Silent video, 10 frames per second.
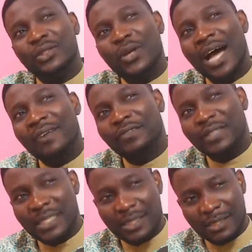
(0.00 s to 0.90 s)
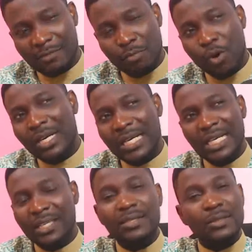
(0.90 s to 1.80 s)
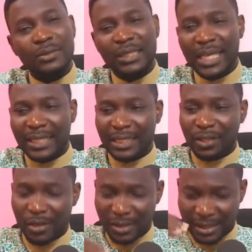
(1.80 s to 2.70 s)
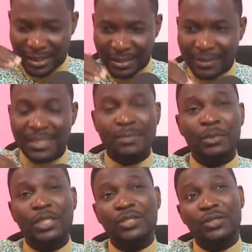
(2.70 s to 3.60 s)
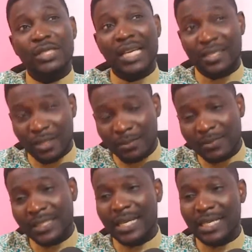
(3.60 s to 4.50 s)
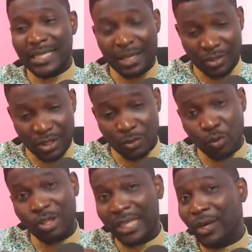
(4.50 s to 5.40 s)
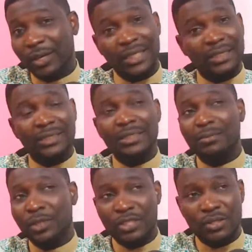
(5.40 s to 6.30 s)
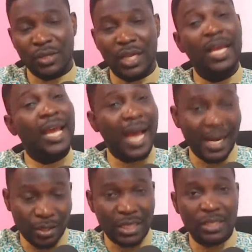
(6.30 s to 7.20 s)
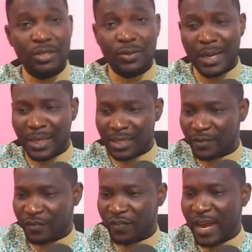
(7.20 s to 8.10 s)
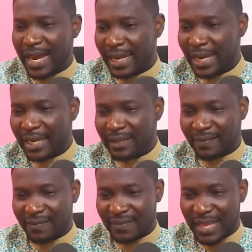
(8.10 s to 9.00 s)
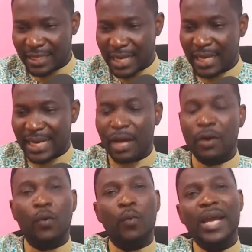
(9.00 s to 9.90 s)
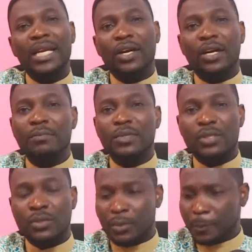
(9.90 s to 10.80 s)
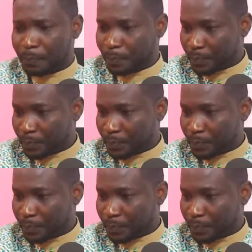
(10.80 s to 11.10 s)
you have this money story and then underneath this money story there's something that's actually running underneath this money story and you need to identify that now when it comes to